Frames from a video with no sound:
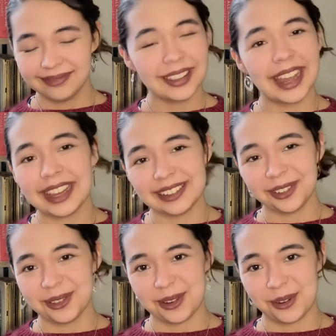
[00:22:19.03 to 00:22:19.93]
I
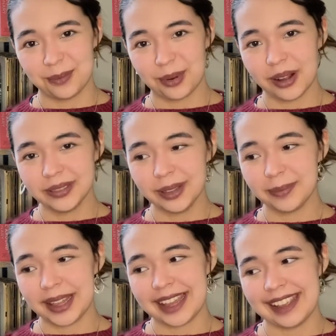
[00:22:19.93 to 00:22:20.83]
don't know. Probably
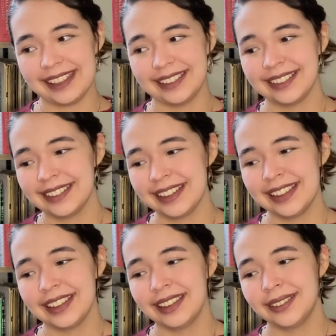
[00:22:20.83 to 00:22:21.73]
by,
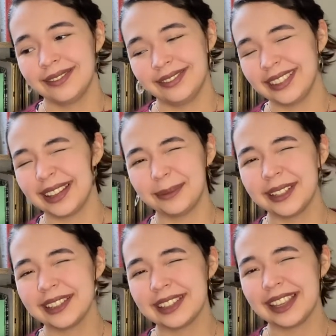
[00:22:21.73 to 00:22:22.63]
I'm going
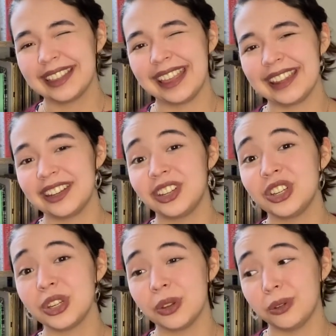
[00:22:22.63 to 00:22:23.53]
to say the end of
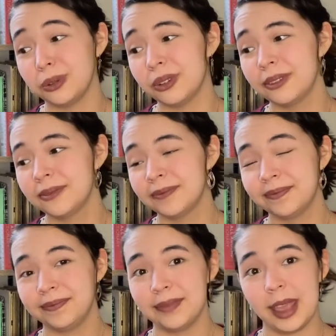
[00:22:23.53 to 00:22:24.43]
June,
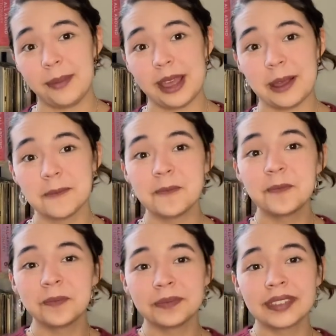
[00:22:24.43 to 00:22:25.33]
maybe.
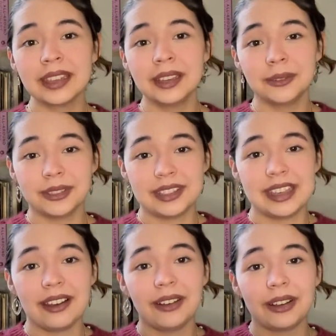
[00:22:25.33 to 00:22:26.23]
We'll see
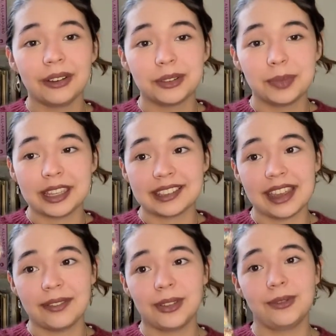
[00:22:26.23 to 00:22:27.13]
how it goes because I
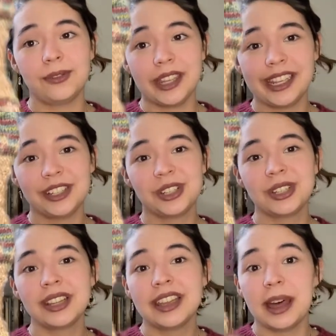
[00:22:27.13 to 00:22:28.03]
have to
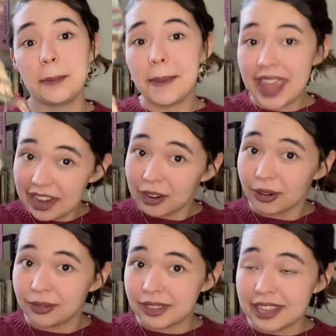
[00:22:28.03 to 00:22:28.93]
finish a pair
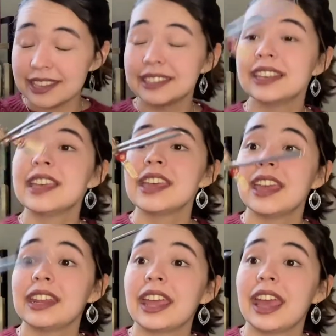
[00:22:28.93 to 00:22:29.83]
of these
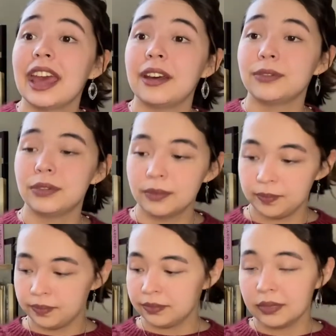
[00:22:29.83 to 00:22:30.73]
and I have
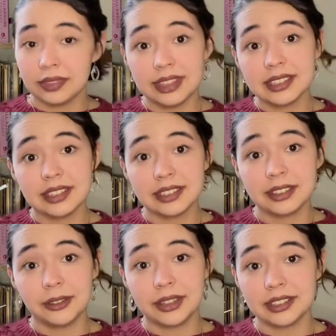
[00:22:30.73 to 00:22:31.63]
this is
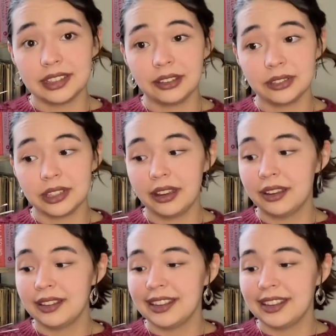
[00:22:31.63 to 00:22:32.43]
doing the singles lock.